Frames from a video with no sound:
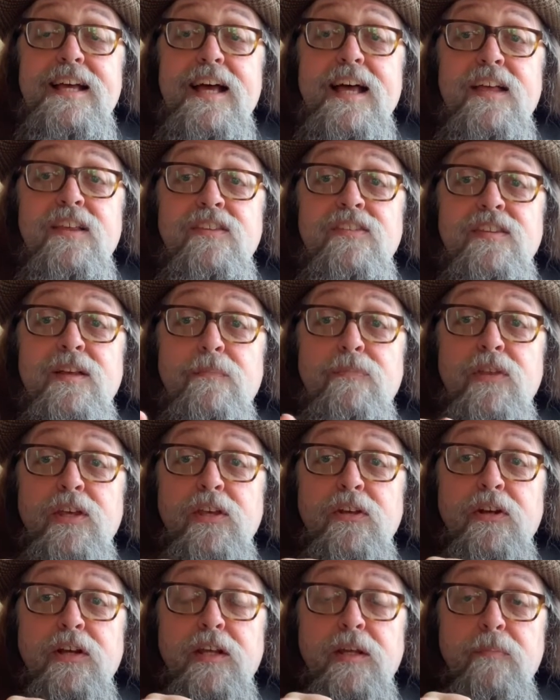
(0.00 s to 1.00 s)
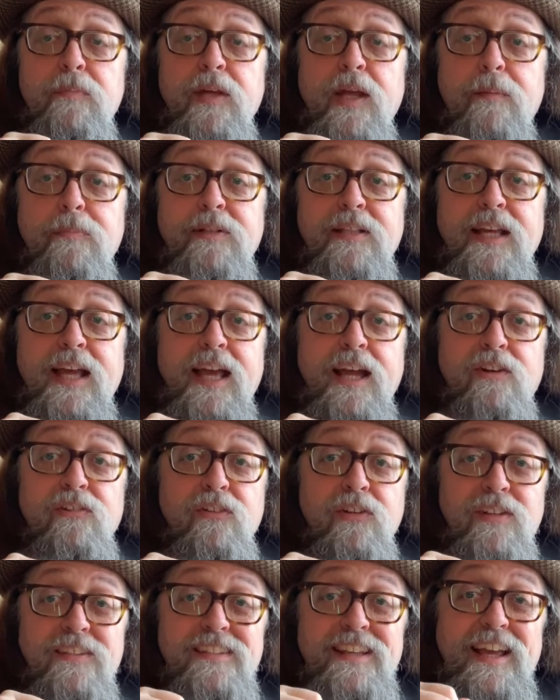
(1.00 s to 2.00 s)
something you're going to be able to
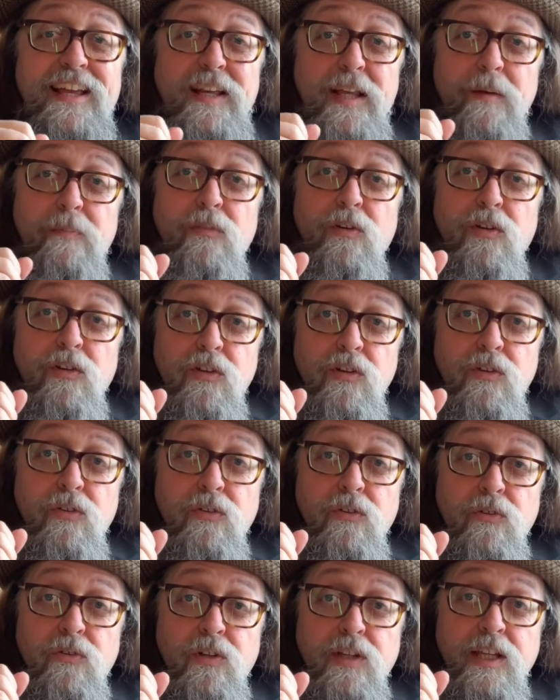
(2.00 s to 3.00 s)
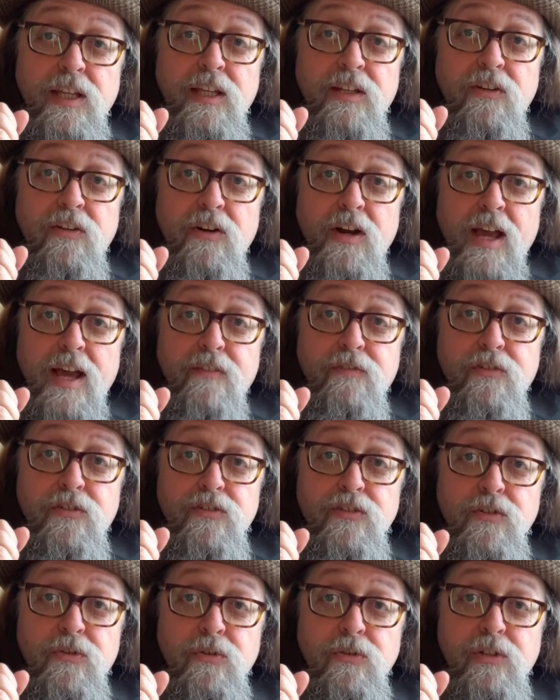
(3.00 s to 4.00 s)
actually sign up to do in your
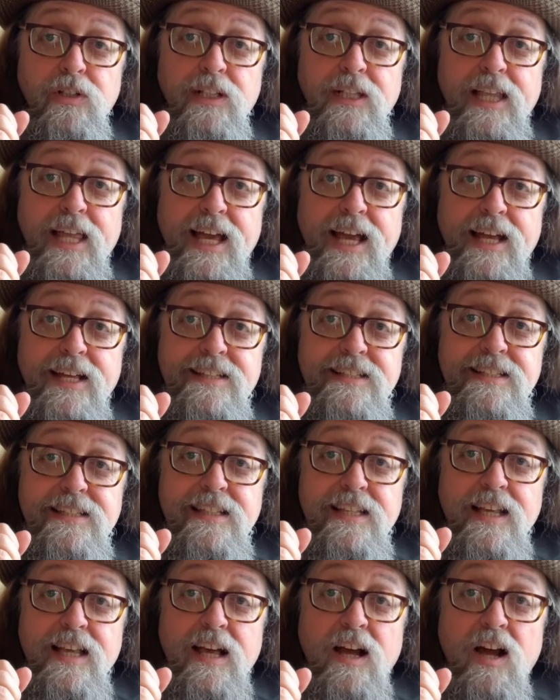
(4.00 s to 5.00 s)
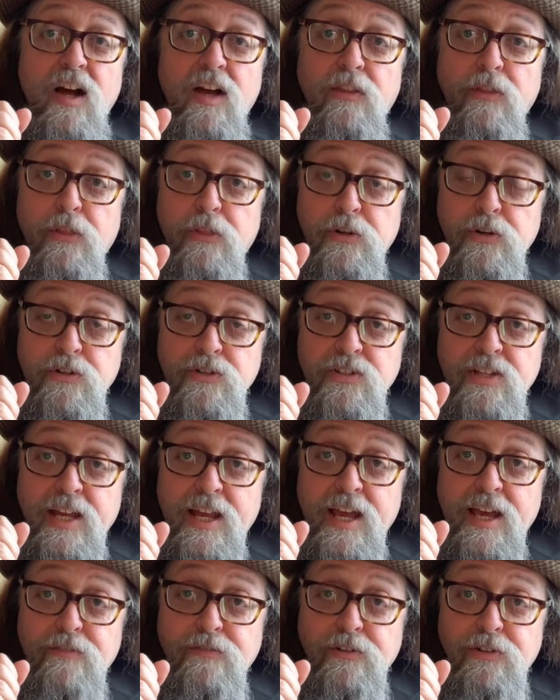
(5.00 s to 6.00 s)
after-school class on Thursday
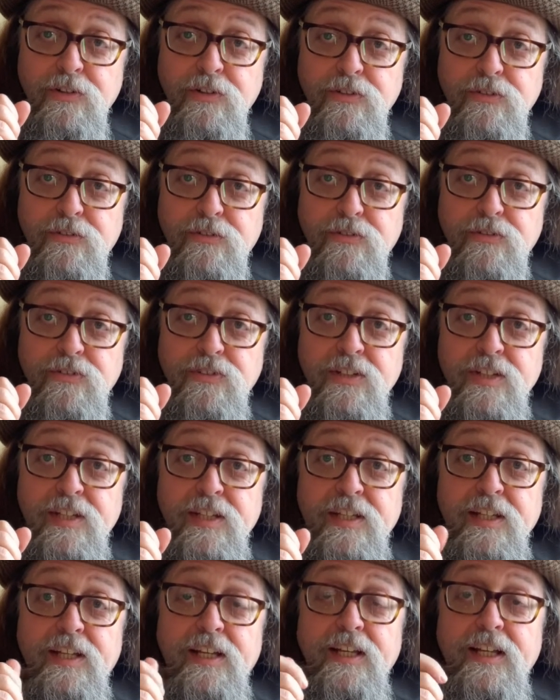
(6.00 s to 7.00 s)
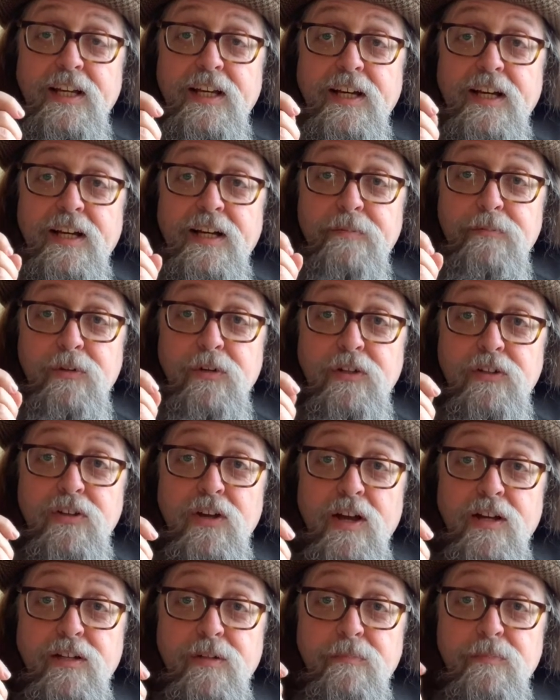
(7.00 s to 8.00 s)
afternoons. You can
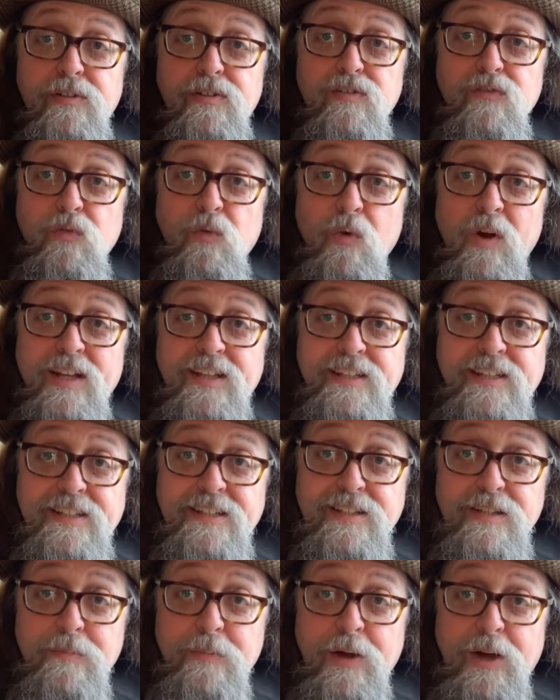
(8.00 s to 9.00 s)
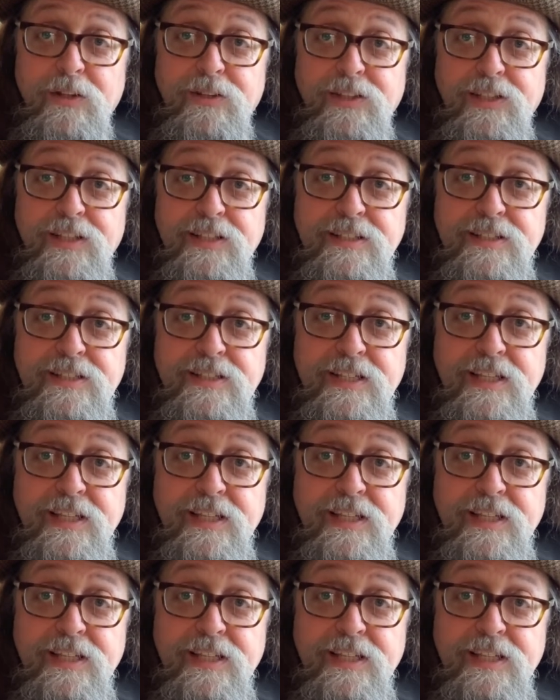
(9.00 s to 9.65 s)
talk to Ms. Fuentes about this.